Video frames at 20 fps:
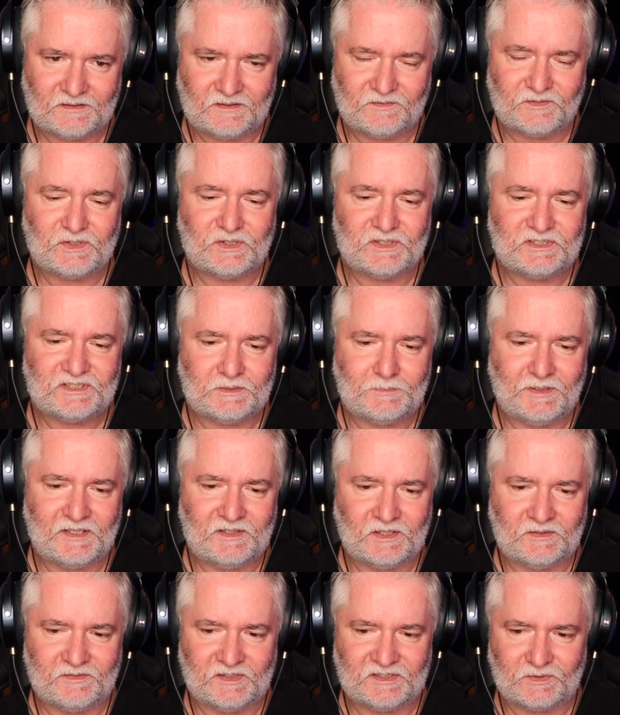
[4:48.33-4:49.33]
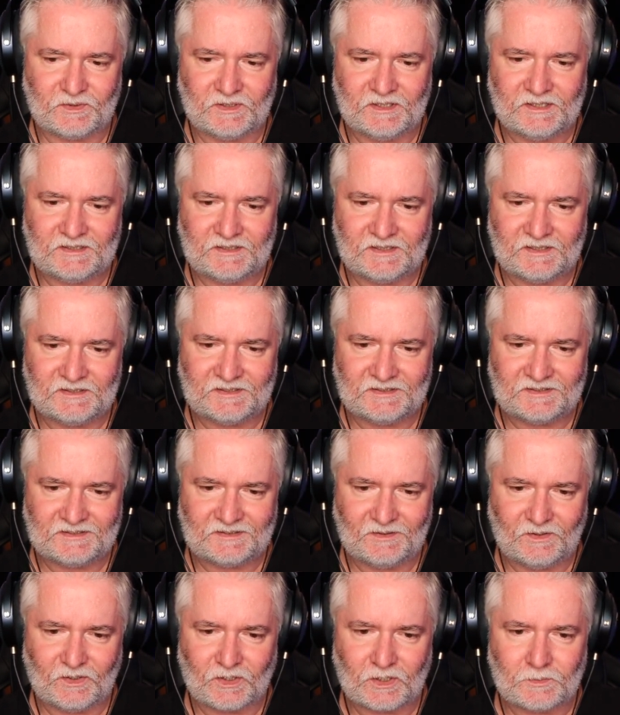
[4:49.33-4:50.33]
Of course she'd be nervous, right? There's
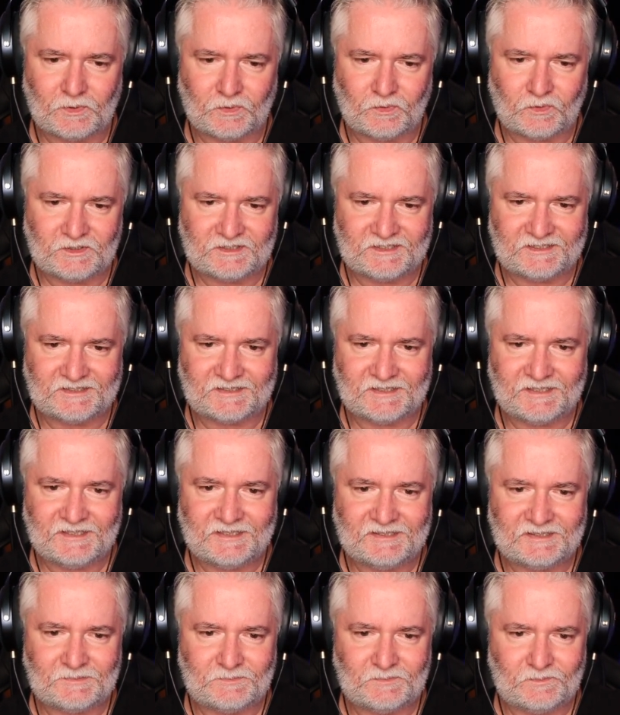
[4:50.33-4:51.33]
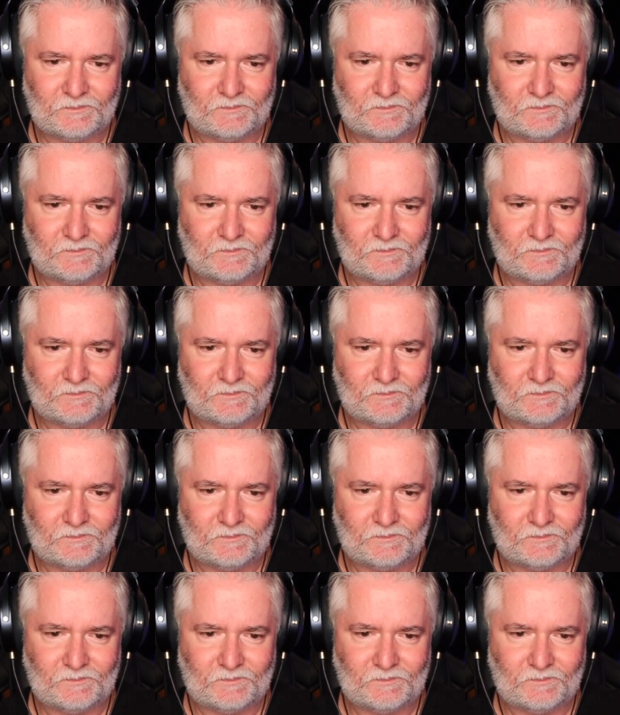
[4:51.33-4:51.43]
this horrible disease